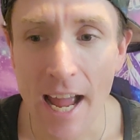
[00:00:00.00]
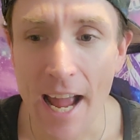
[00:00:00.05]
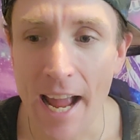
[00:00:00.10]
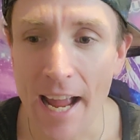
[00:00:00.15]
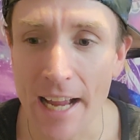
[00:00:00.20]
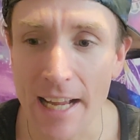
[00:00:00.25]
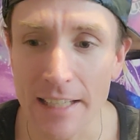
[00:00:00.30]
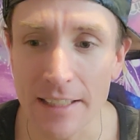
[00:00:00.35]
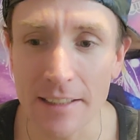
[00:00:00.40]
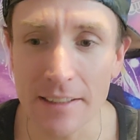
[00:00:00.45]

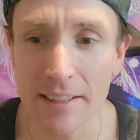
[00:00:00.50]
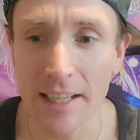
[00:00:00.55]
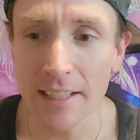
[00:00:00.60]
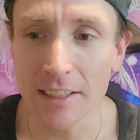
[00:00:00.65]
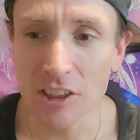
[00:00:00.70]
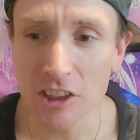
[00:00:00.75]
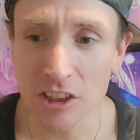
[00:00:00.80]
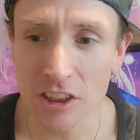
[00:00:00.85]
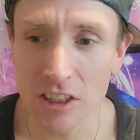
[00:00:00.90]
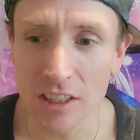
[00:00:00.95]
And they
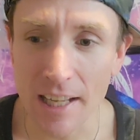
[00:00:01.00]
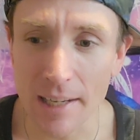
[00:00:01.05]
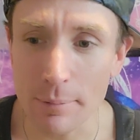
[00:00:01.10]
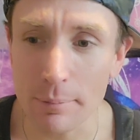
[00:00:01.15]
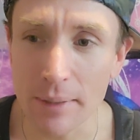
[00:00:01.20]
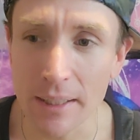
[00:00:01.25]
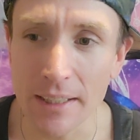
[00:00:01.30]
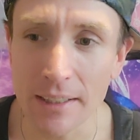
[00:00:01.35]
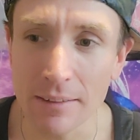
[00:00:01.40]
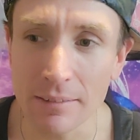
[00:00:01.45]
just let
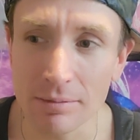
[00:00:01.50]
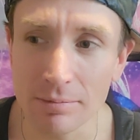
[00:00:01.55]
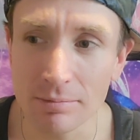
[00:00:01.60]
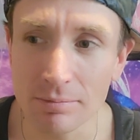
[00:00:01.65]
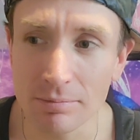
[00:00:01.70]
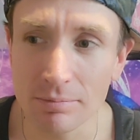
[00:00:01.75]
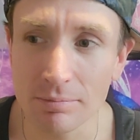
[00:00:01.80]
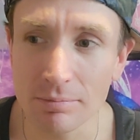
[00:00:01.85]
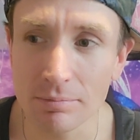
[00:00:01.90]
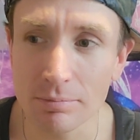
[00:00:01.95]
me
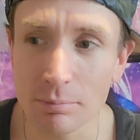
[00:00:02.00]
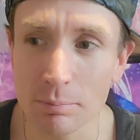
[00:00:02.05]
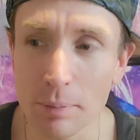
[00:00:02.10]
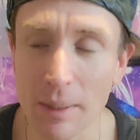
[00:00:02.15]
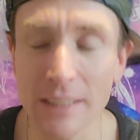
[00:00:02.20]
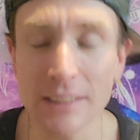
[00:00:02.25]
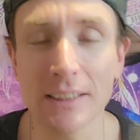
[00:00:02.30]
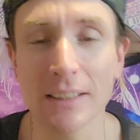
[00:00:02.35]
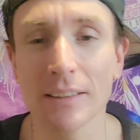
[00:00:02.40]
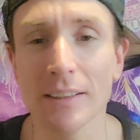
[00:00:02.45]

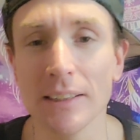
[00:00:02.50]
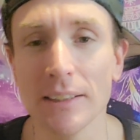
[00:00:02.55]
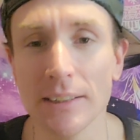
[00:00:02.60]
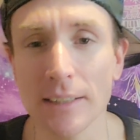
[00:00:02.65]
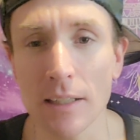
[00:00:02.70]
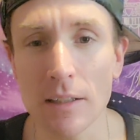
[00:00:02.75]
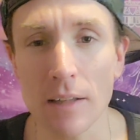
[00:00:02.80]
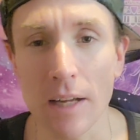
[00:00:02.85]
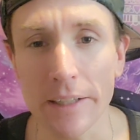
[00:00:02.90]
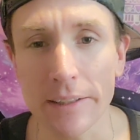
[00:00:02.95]
basically
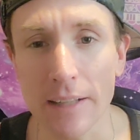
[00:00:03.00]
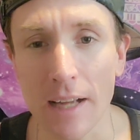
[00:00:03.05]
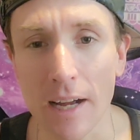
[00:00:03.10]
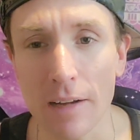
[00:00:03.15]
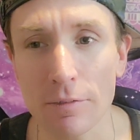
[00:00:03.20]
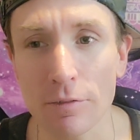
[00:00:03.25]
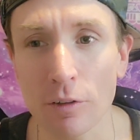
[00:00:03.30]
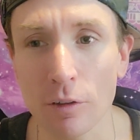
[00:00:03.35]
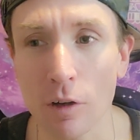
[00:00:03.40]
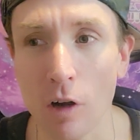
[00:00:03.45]
sit like
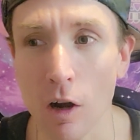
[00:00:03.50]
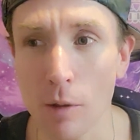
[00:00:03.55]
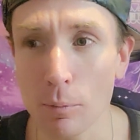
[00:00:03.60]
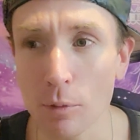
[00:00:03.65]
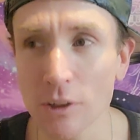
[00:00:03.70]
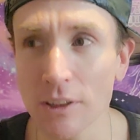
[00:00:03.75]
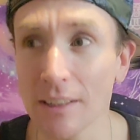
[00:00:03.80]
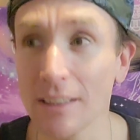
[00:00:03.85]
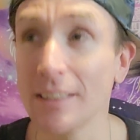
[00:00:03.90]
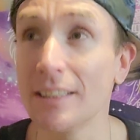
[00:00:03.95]
that for
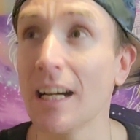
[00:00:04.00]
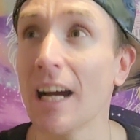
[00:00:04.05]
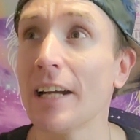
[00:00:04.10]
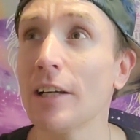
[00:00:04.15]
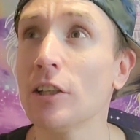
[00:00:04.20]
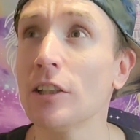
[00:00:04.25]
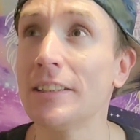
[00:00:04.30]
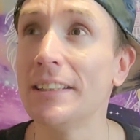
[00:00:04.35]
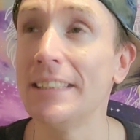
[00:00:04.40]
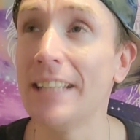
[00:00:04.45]
almost an
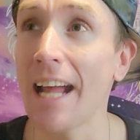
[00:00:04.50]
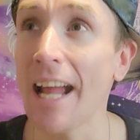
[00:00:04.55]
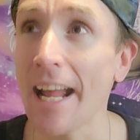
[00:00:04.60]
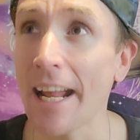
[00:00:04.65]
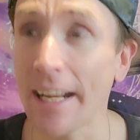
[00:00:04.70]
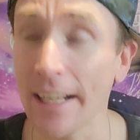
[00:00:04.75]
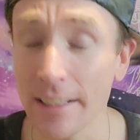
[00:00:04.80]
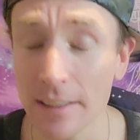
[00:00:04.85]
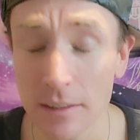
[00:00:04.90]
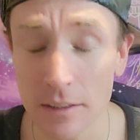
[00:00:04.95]
entire
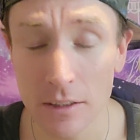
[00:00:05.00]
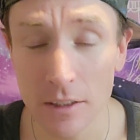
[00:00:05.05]
day